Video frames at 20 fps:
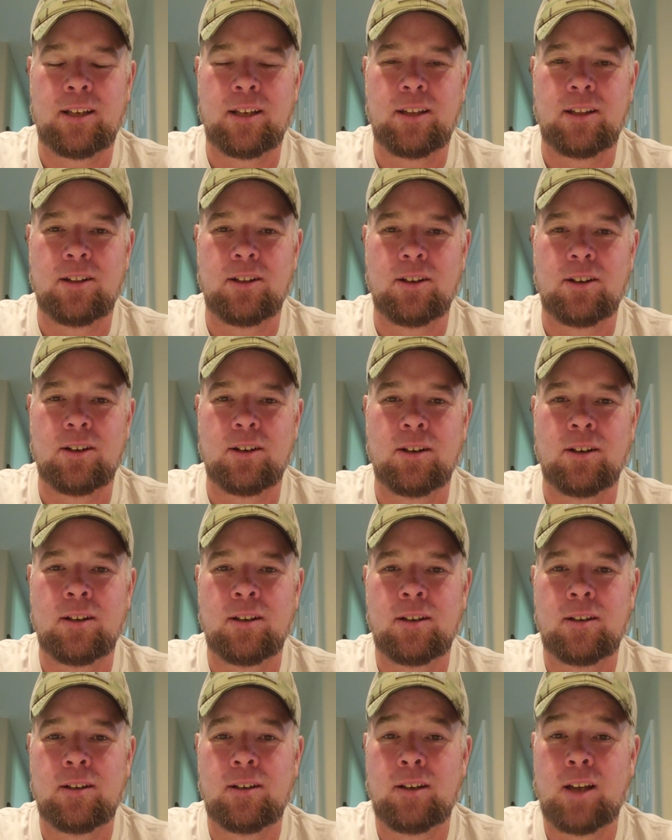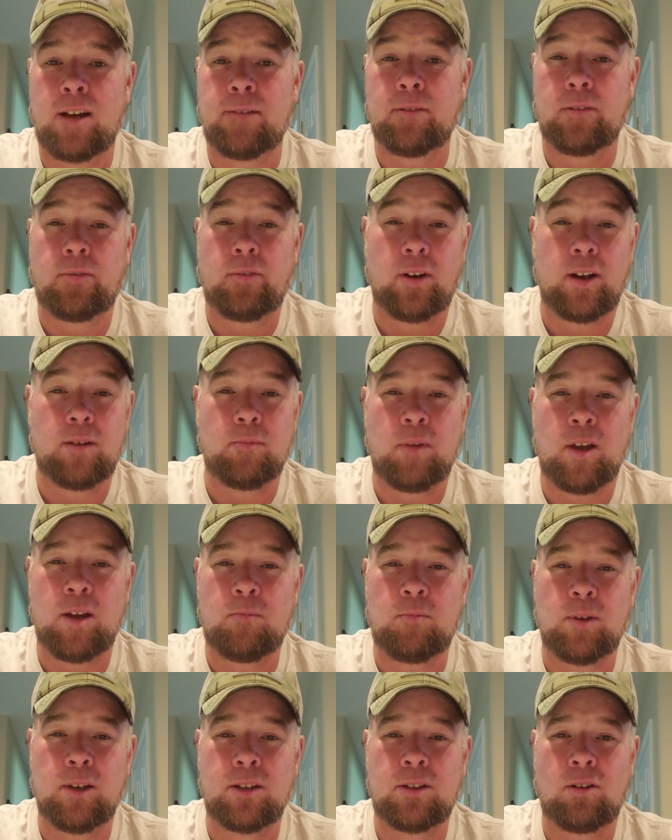Either have a friend
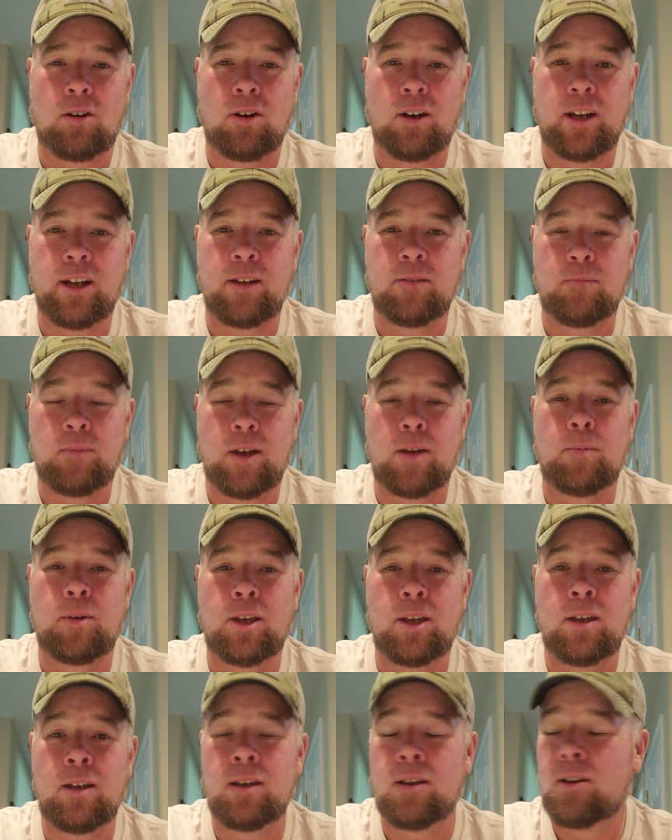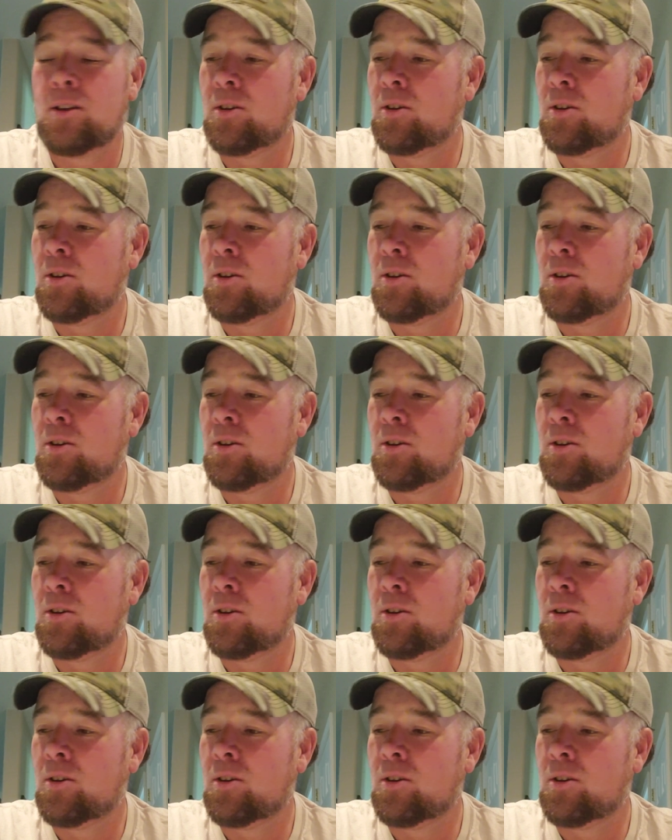make me a target, maybe,